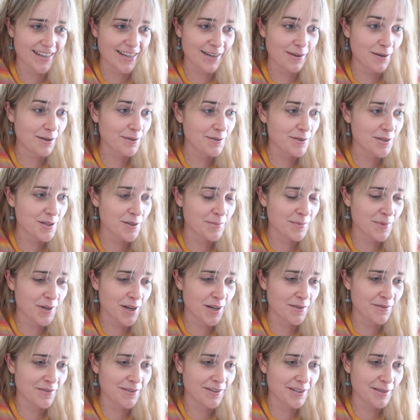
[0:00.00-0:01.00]
Our old
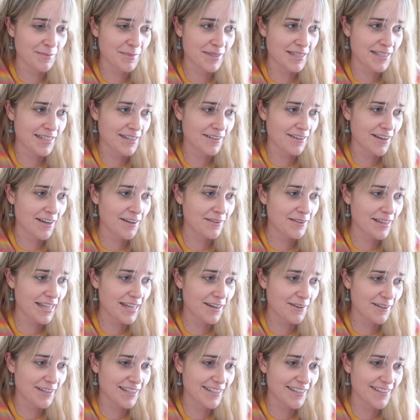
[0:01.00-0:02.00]
supernova is mysterious. Oh,
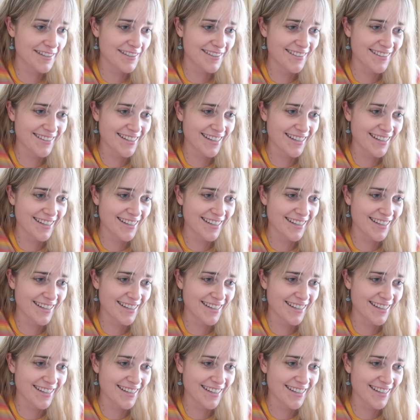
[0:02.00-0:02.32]
there it is.